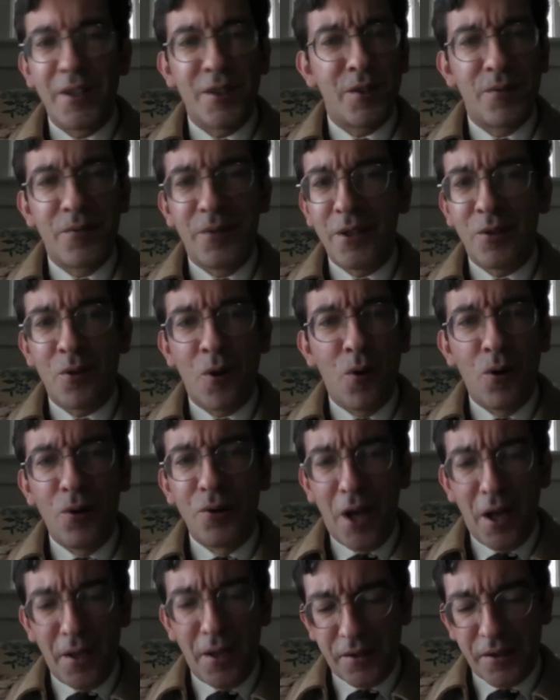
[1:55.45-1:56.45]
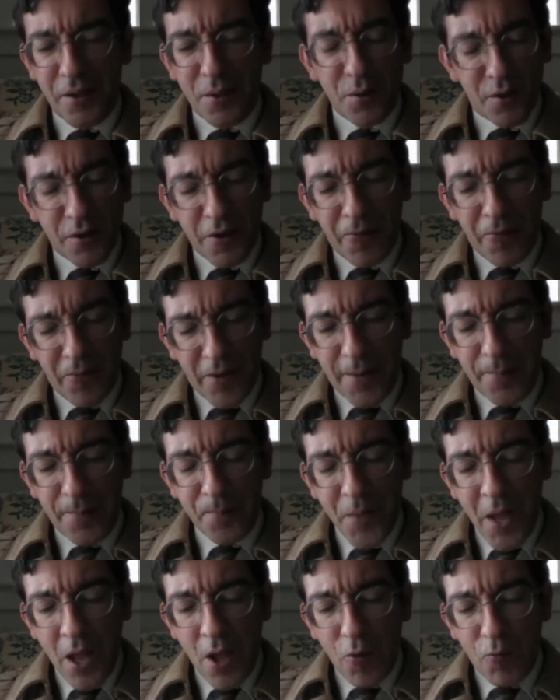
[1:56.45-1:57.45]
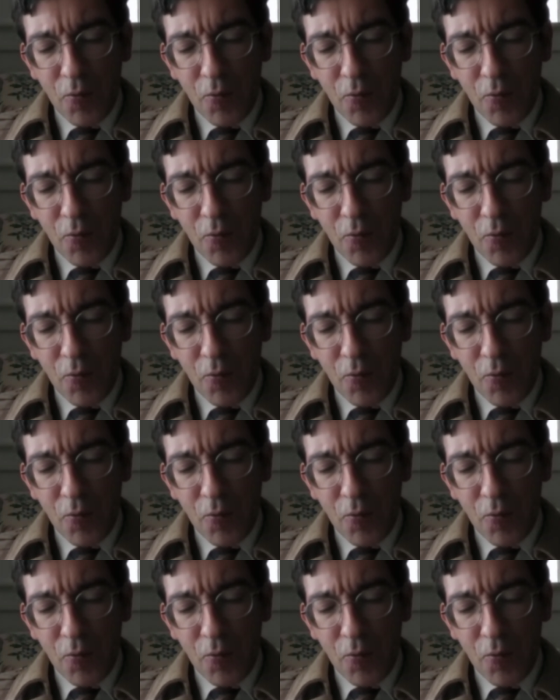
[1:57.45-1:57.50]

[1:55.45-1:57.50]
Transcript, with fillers: This, this whole nonsense of um,